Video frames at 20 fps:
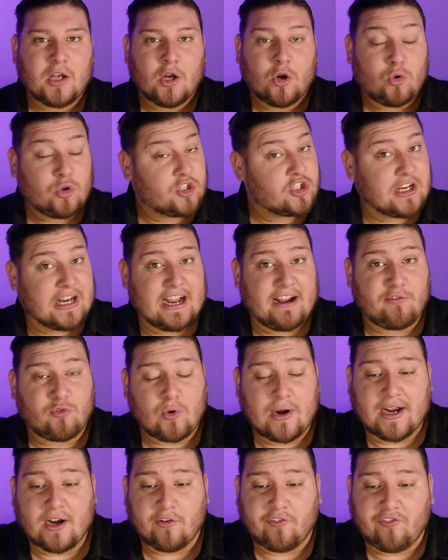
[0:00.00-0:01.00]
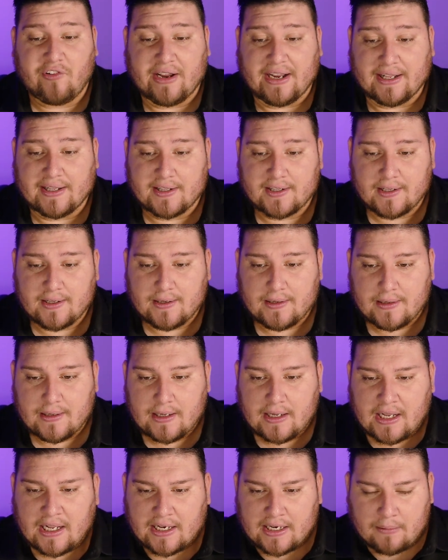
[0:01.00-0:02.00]
We should have greater faith.
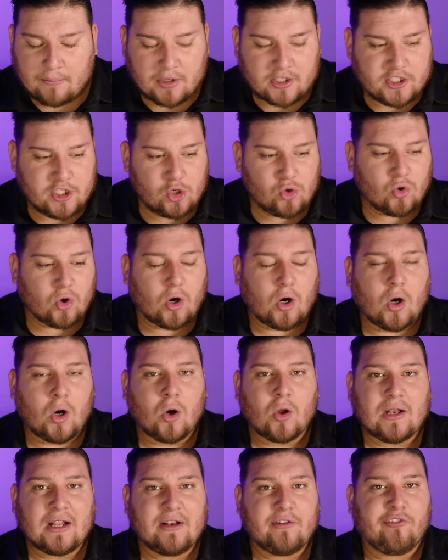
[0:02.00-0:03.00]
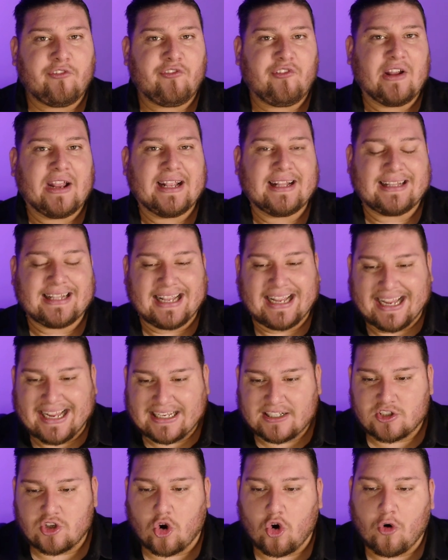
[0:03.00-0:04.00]
Number two, all in faith
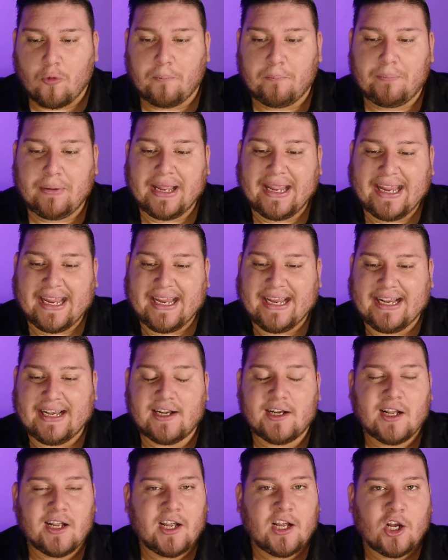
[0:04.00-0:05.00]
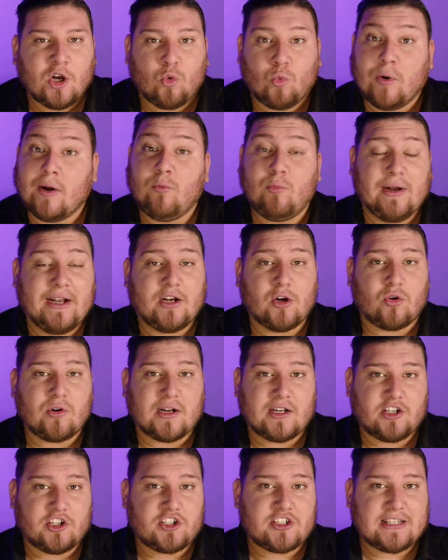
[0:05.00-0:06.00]
is obeying when we don't
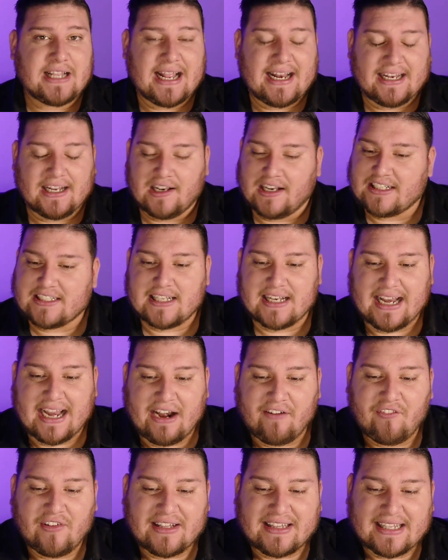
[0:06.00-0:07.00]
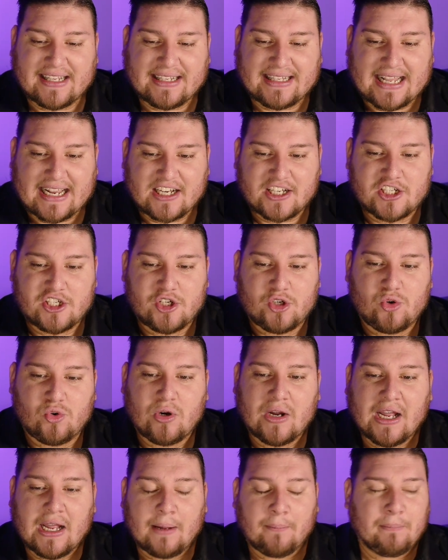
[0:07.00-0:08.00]
understand it. Listen, everything that you
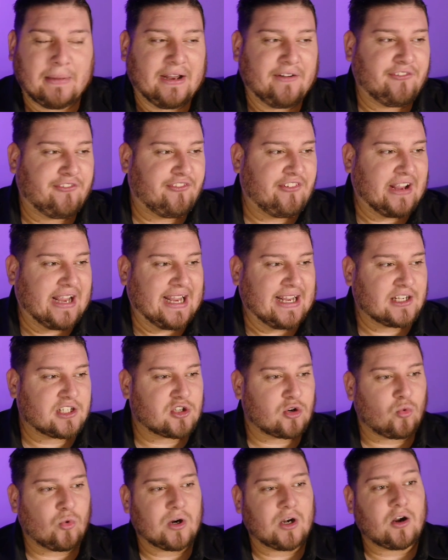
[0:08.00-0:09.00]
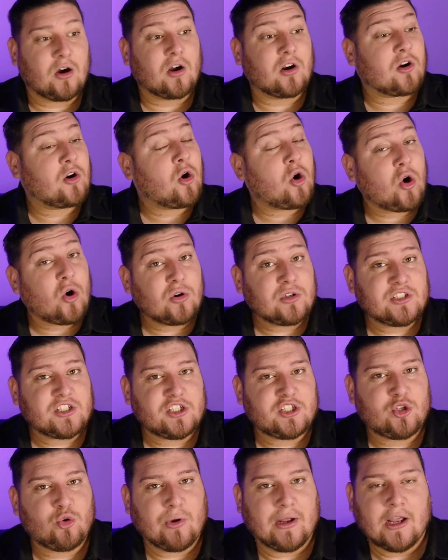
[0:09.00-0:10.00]
may face or when God calls you
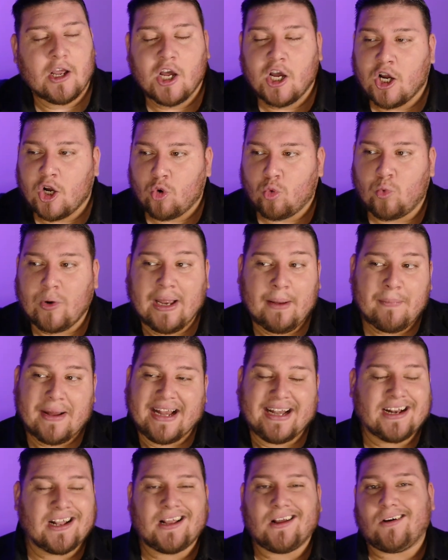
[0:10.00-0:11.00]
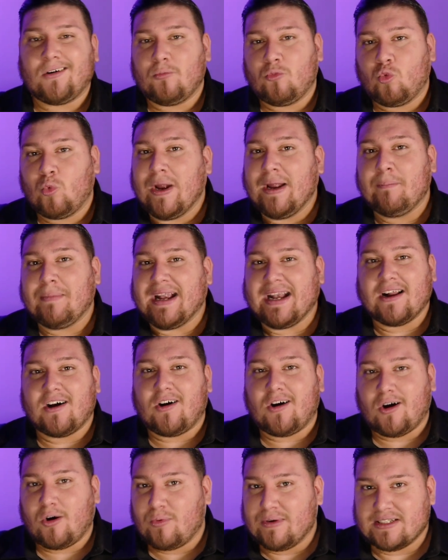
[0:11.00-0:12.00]
to it, we may not
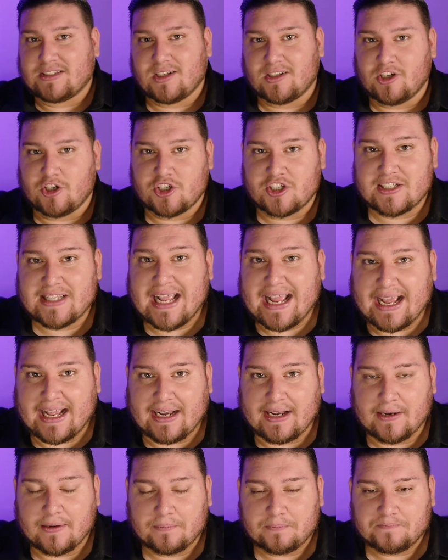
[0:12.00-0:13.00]
always understand.